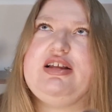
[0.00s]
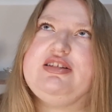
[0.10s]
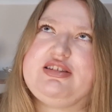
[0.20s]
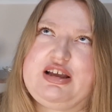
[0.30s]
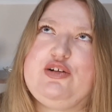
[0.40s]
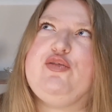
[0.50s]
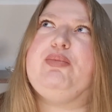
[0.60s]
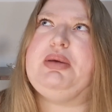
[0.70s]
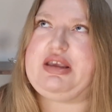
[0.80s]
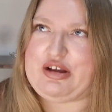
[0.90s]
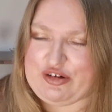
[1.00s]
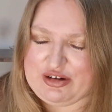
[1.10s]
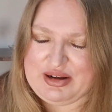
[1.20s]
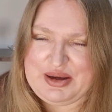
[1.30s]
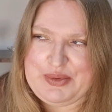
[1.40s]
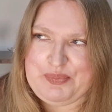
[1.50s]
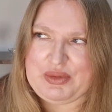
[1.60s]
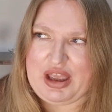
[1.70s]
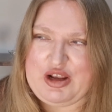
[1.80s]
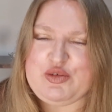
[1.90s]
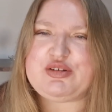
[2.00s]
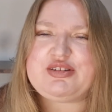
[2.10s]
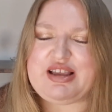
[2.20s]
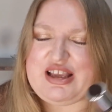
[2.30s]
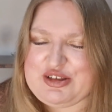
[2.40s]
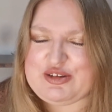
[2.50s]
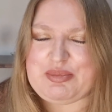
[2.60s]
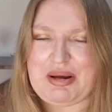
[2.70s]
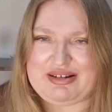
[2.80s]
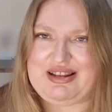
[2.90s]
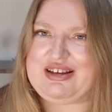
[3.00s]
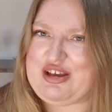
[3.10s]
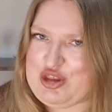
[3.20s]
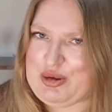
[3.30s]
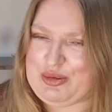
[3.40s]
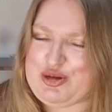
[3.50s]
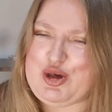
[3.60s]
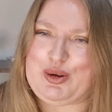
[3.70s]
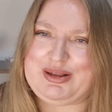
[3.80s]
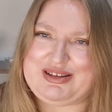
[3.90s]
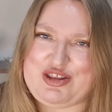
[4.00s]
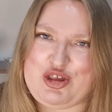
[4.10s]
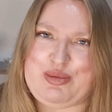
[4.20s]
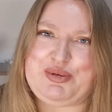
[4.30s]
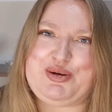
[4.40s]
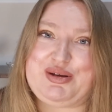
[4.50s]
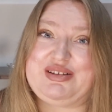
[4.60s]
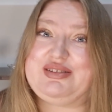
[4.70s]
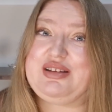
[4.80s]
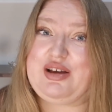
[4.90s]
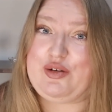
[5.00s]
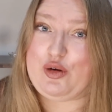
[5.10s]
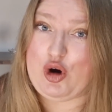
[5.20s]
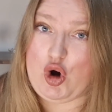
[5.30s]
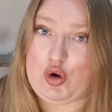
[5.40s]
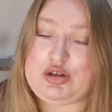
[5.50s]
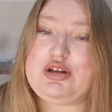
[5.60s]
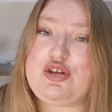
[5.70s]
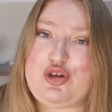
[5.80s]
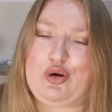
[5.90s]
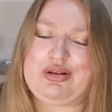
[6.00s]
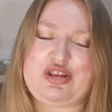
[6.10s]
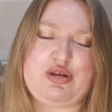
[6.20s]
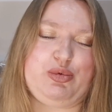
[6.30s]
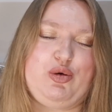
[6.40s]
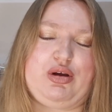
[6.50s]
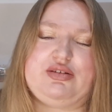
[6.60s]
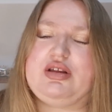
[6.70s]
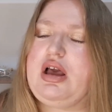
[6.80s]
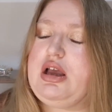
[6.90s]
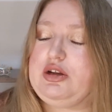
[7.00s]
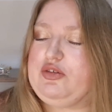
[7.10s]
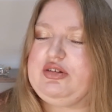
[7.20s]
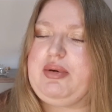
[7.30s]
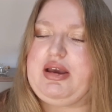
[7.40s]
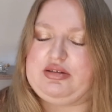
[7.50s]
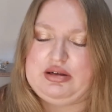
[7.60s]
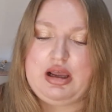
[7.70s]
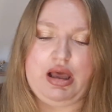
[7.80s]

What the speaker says: Instead of beer, it smelled like a chocolate chip cookies, hot chocolate chip cookies. It was amazing.